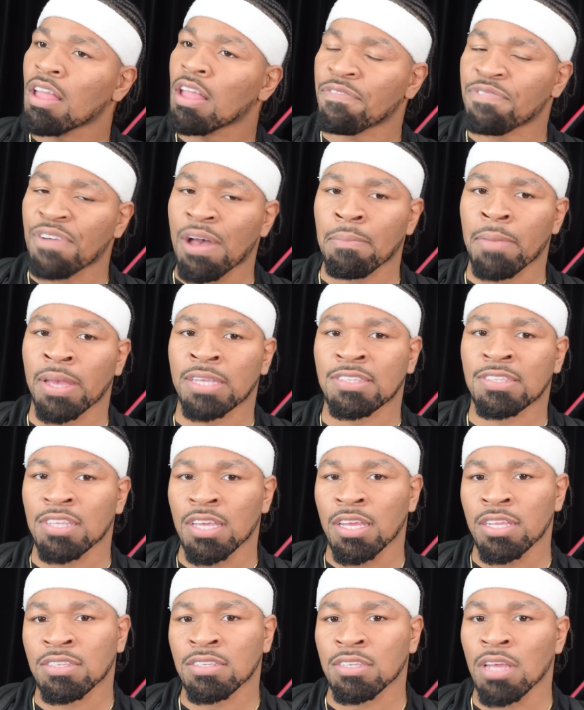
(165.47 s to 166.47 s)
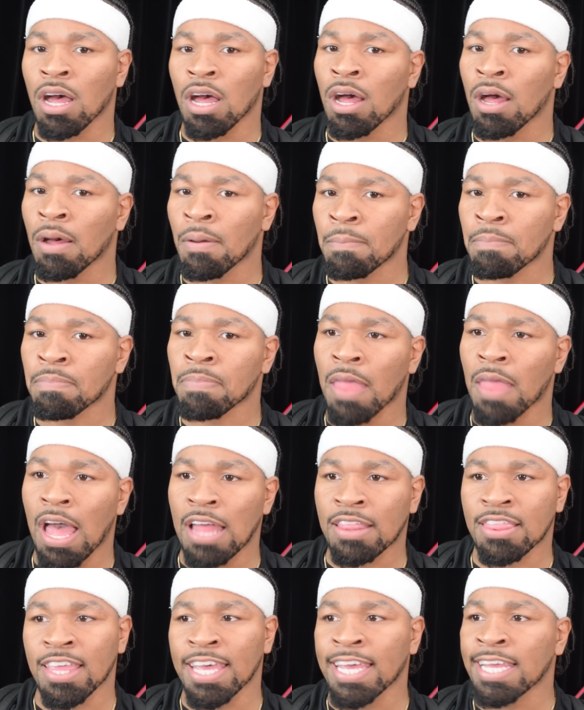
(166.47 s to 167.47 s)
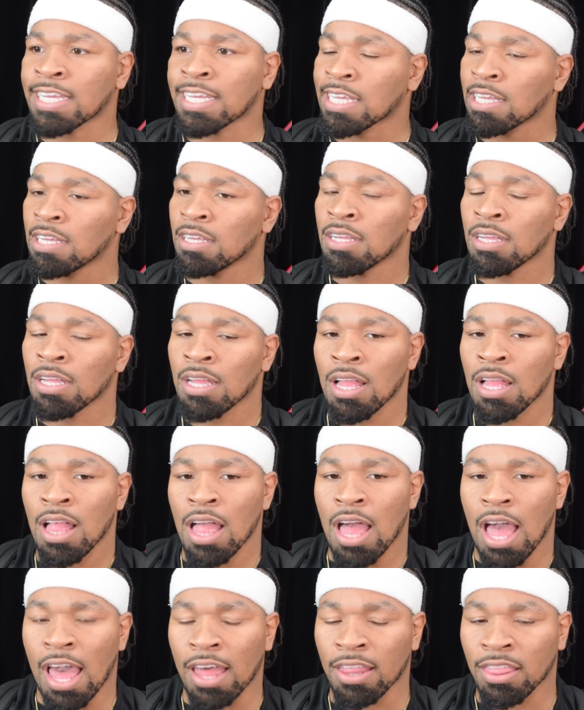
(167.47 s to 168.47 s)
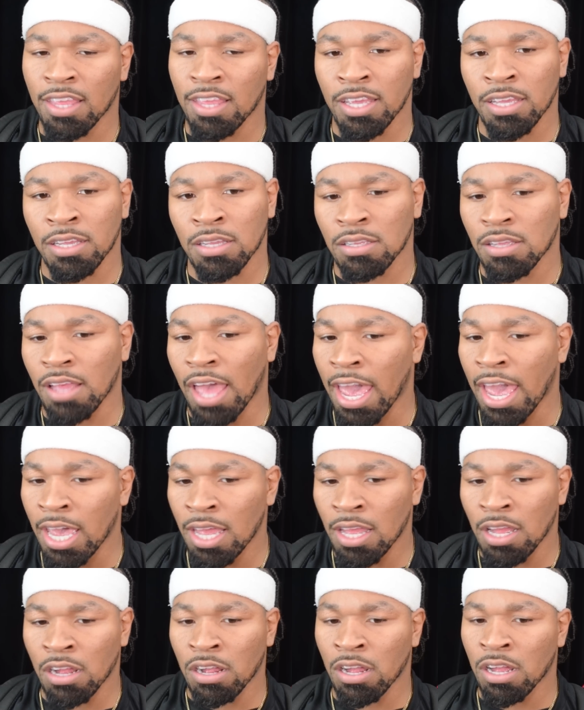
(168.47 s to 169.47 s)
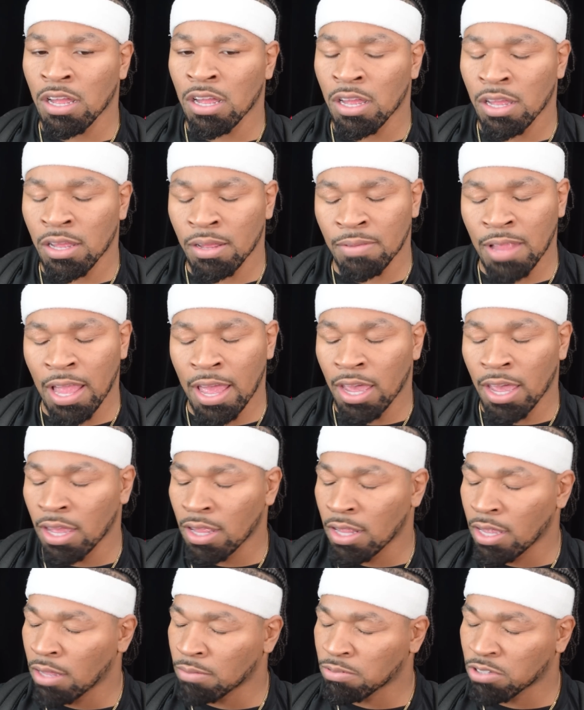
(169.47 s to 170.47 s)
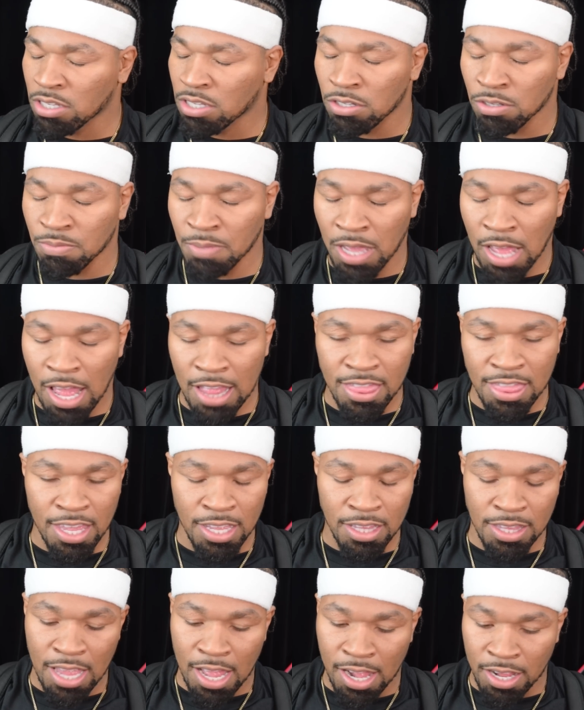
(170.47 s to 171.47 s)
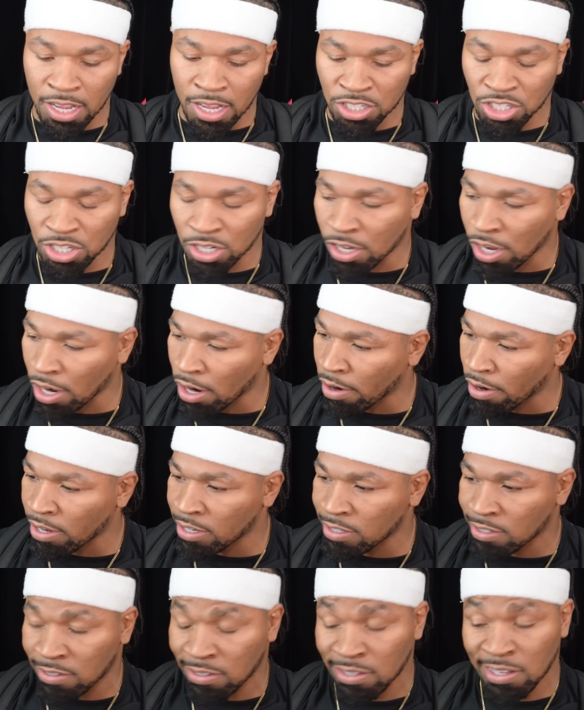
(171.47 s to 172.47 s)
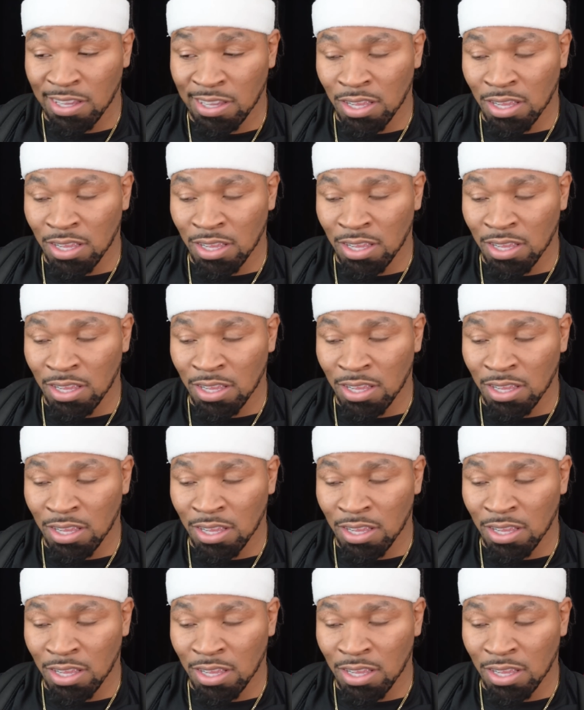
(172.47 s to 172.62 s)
That fight makes sense. I think I think that Shakur is,